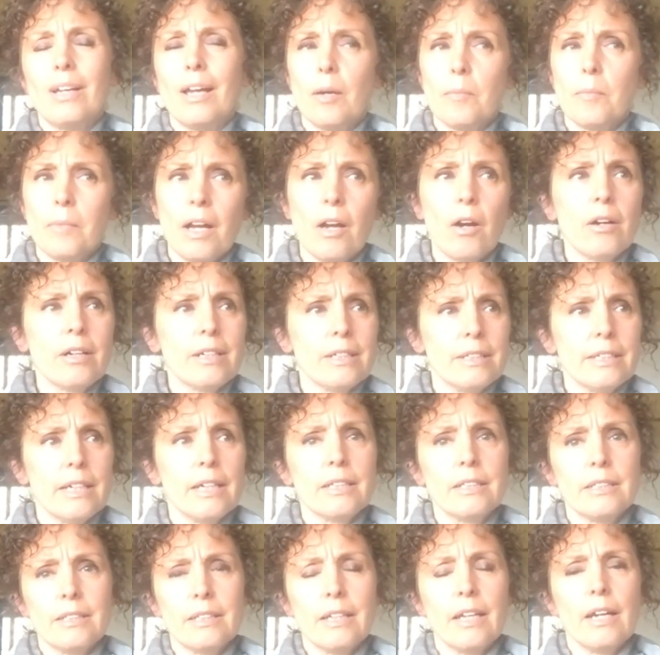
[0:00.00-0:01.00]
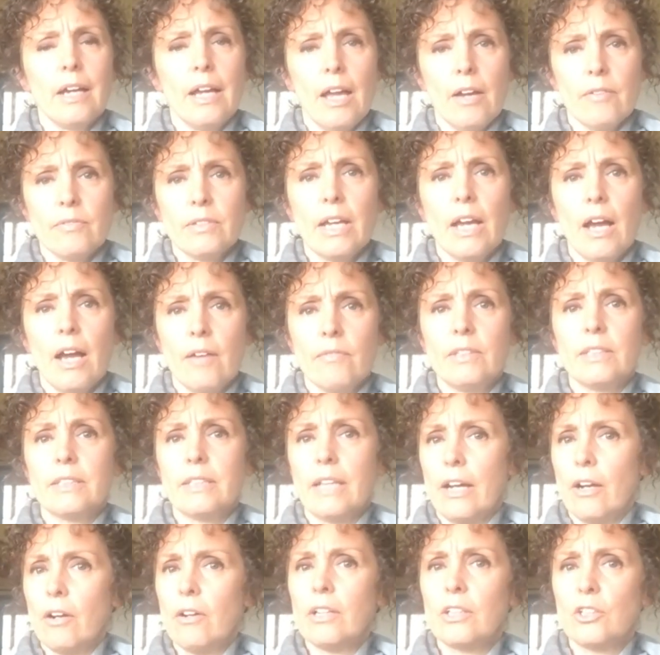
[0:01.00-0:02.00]
my architect said I have to have this
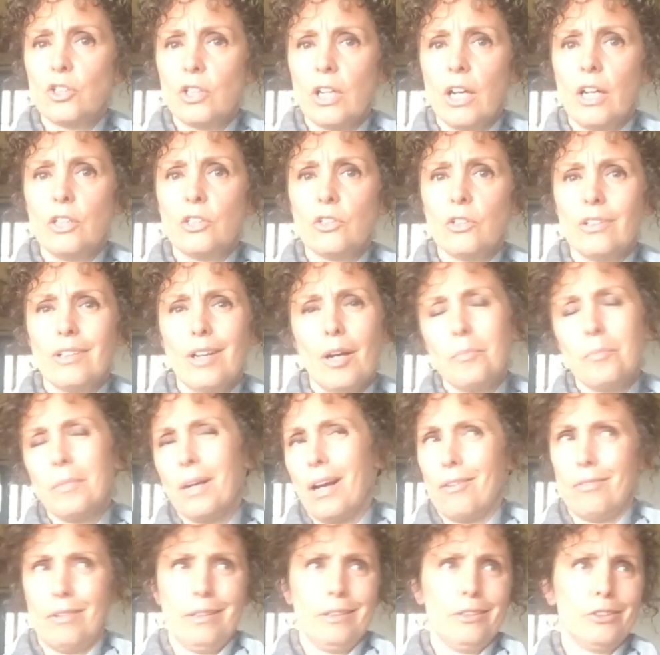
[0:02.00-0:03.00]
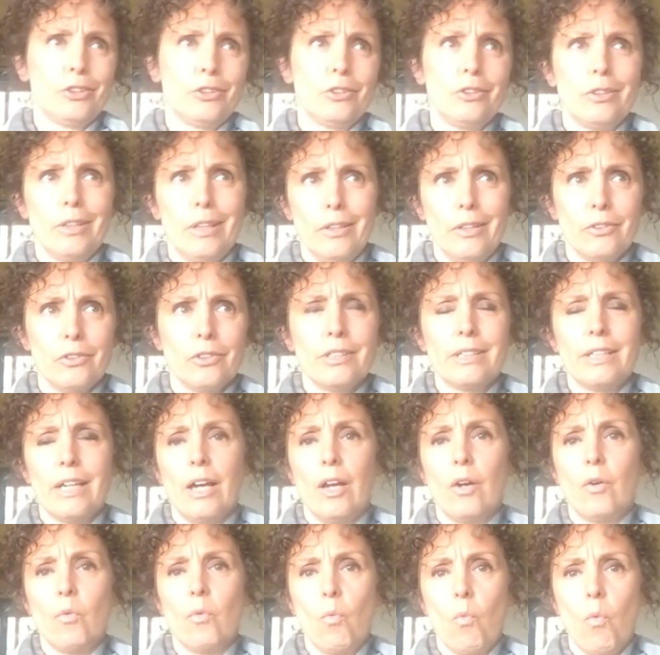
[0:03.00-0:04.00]
air exchanger, and I'm not really sure I
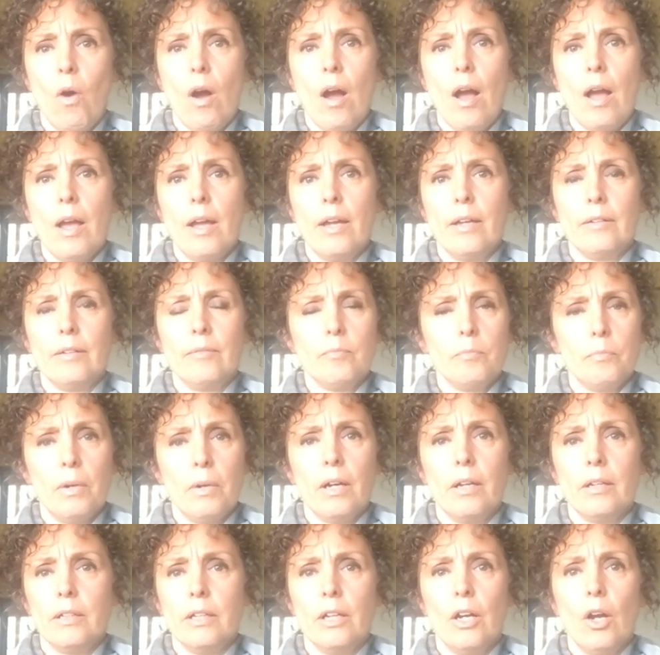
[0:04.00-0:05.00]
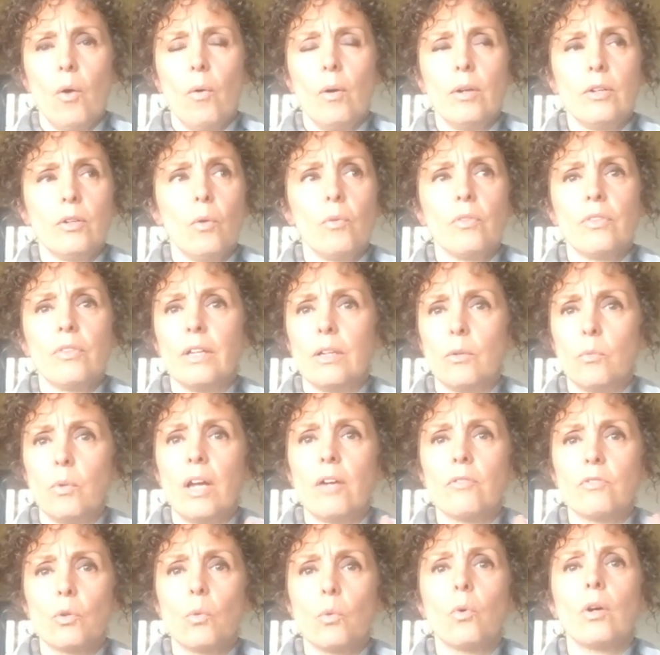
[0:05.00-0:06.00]
understand why, but I don't think we
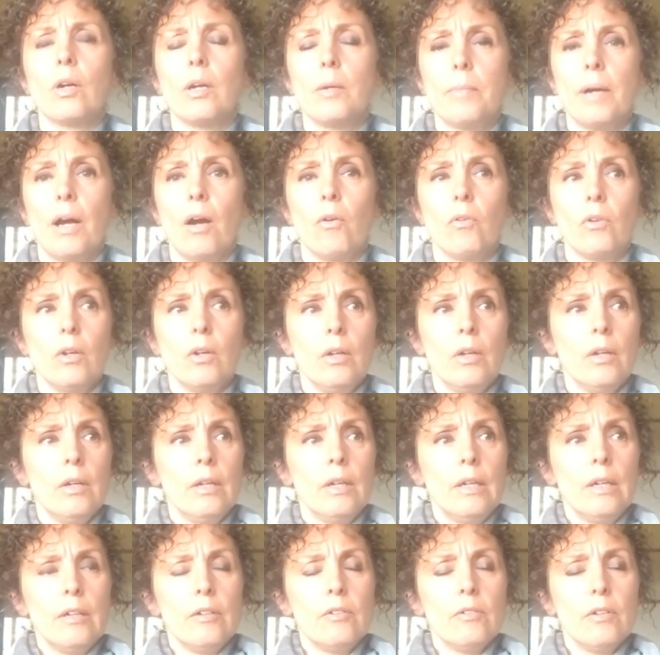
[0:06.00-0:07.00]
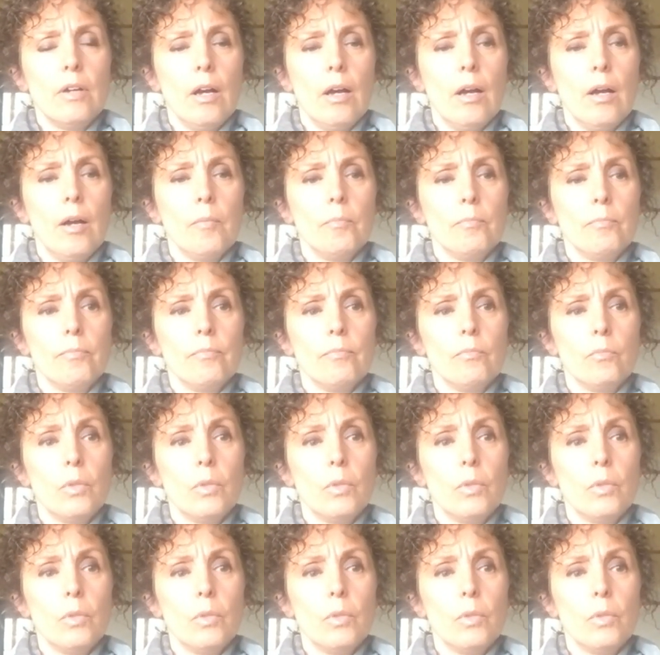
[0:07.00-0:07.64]
have to worry about,